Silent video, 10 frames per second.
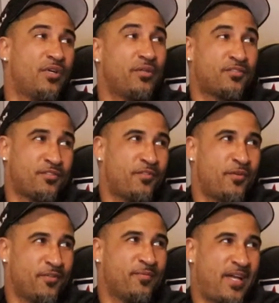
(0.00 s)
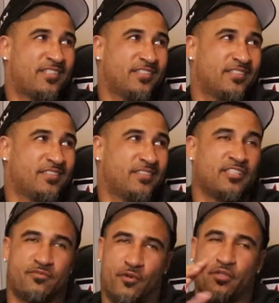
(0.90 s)
But he was on the phone with the Magic. Yeah.
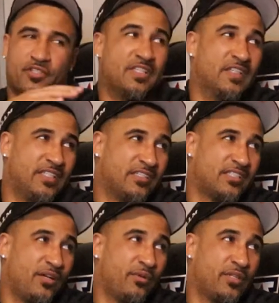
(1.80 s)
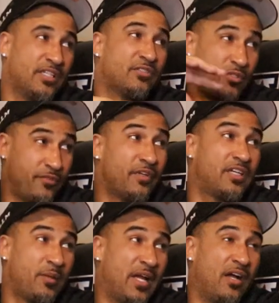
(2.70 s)
This for your G League time. Yeah. This when you finna
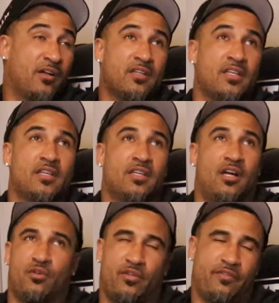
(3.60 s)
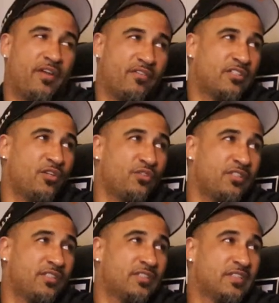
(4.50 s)
come out. Yeah. I don't know if he ever told you
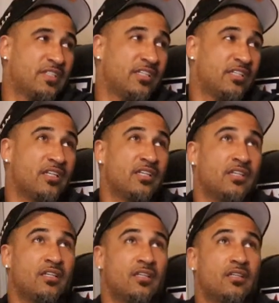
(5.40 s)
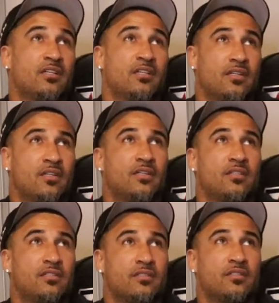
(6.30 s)
this. Yeah, he did. That's the crazy
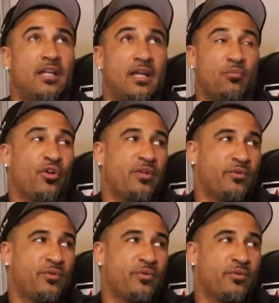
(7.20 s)
part. Like, bro, he